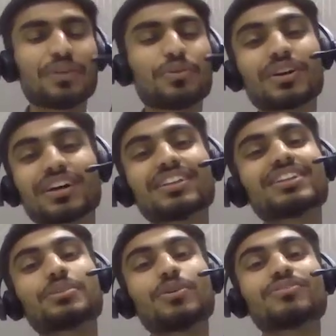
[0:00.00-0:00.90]
And what are
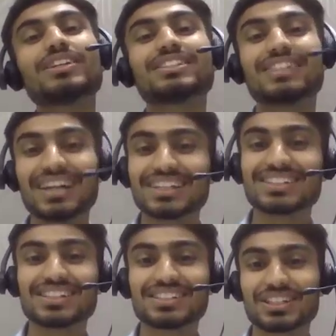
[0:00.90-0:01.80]
some of the
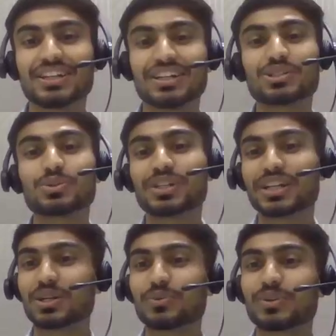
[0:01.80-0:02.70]
challenges
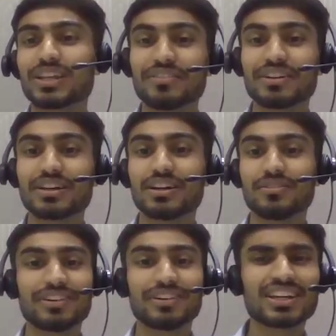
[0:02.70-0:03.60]
associated with having a
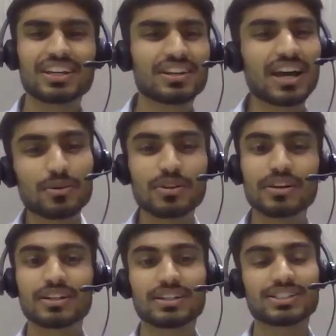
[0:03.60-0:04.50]
very
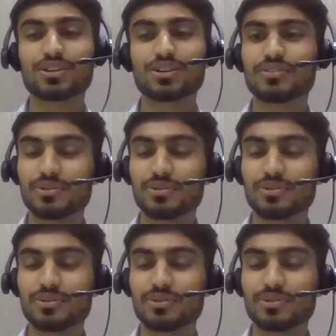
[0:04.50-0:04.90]
granular chart of